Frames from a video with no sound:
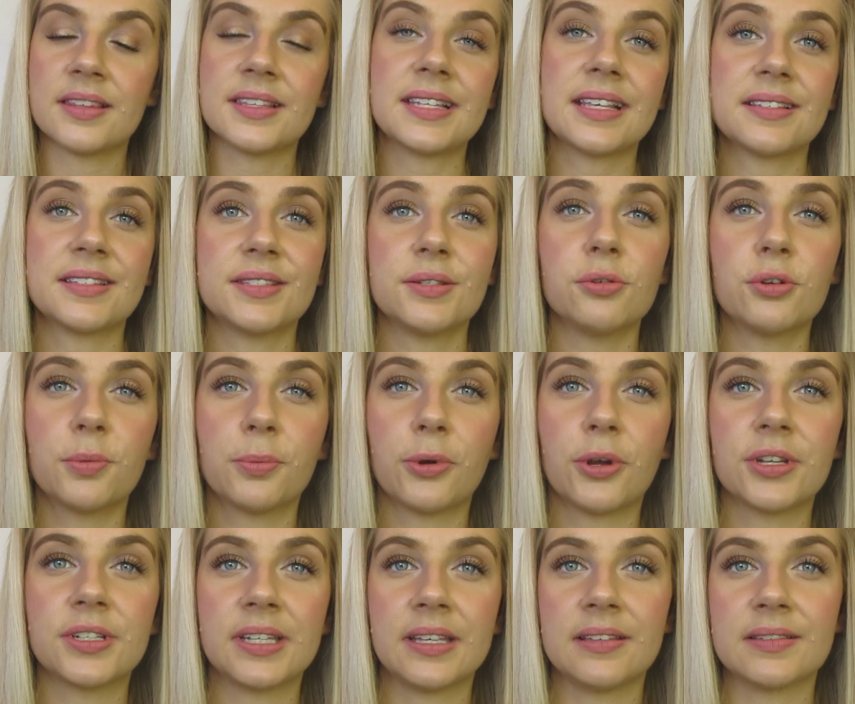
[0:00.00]
This has silk
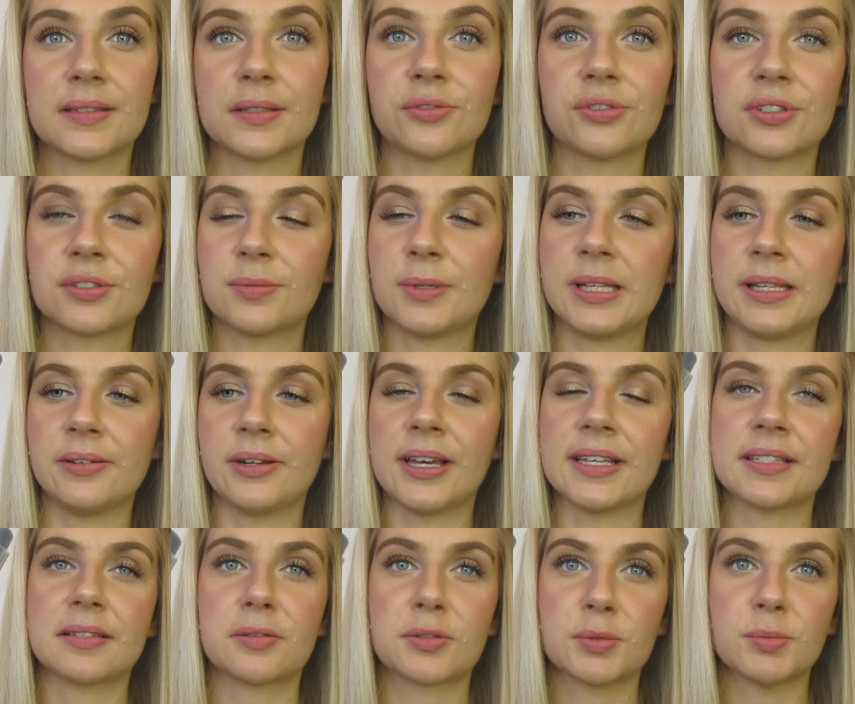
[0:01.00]
proteins and just really
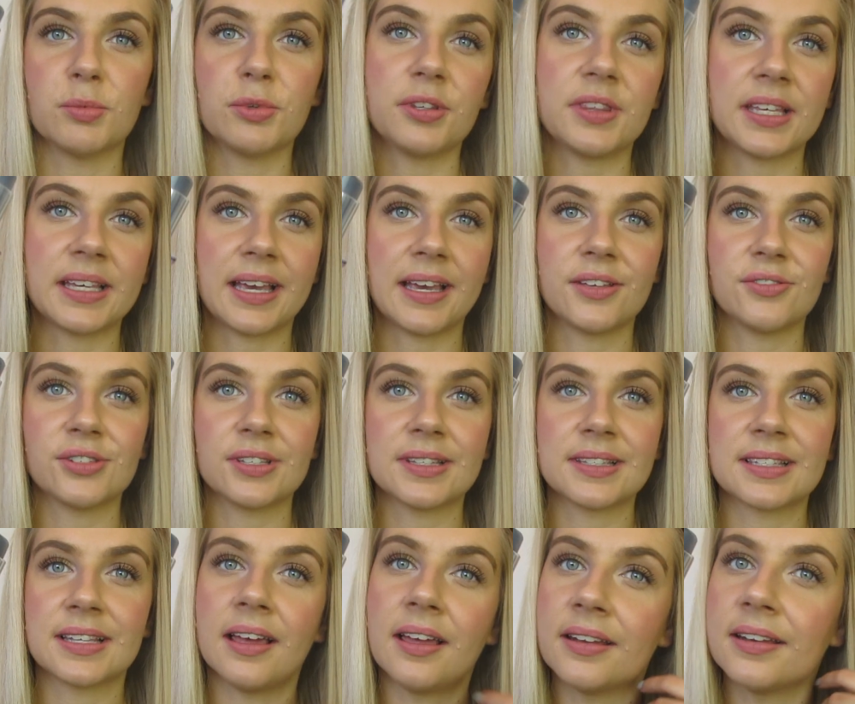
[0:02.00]
nice smoothing
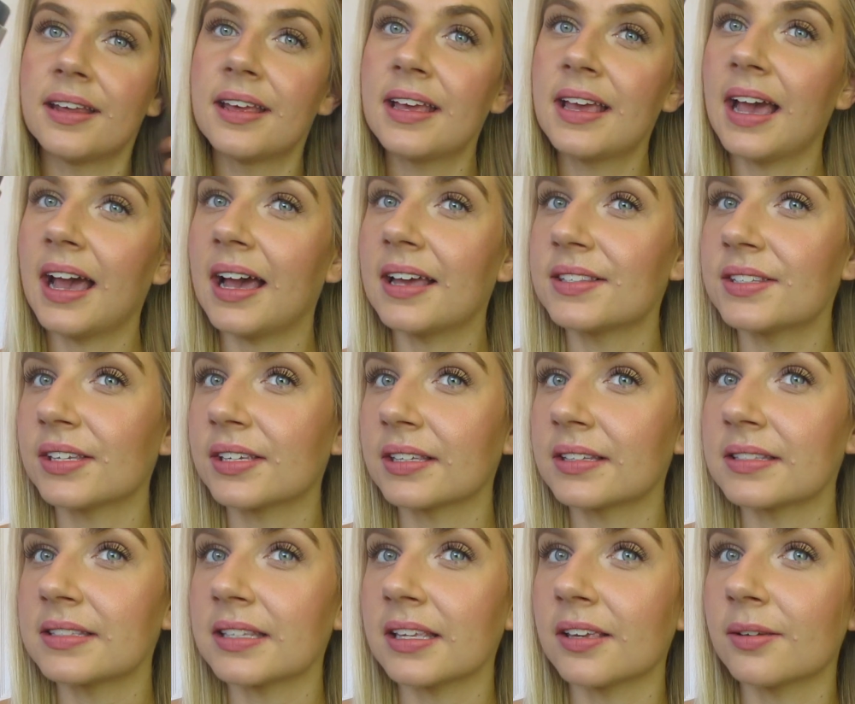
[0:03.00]
agents, and as you
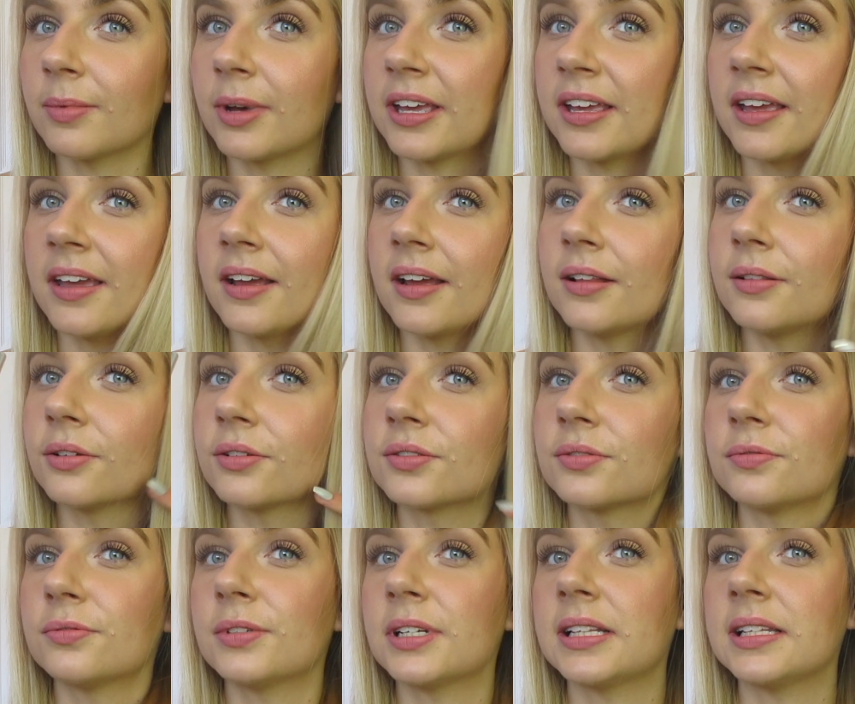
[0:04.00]
can see, my hair
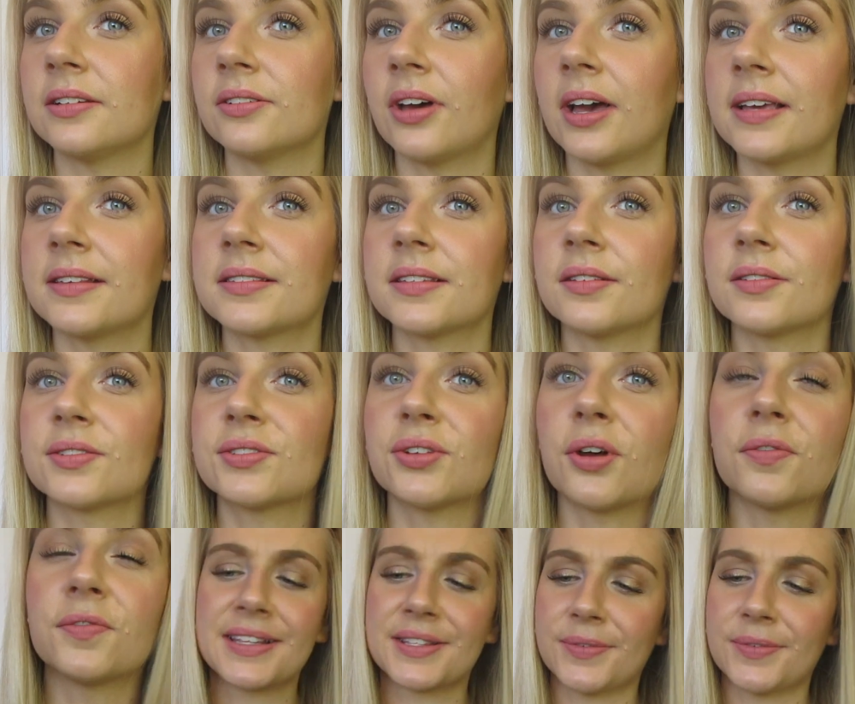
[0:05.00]
looks really nice and soft.